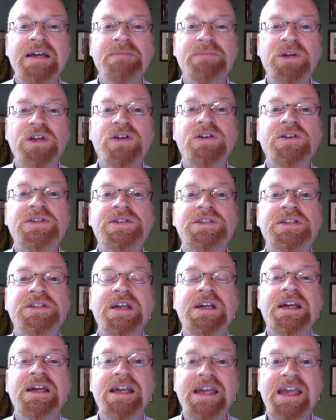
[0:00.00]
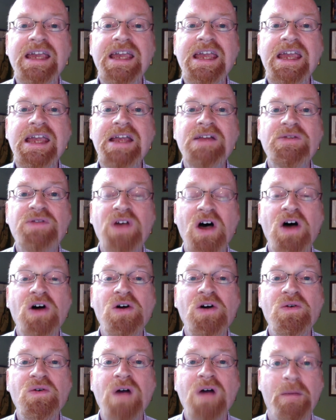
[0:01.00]
because he,
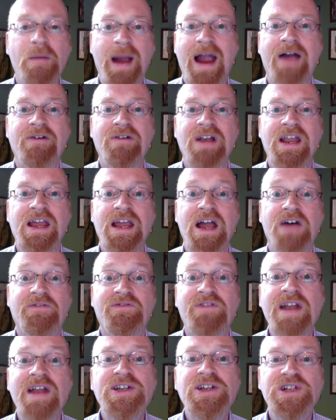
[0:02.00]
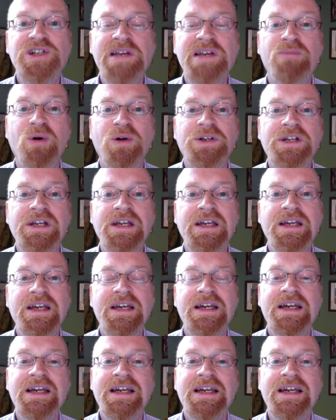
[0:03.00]
though apparently a fleshly body,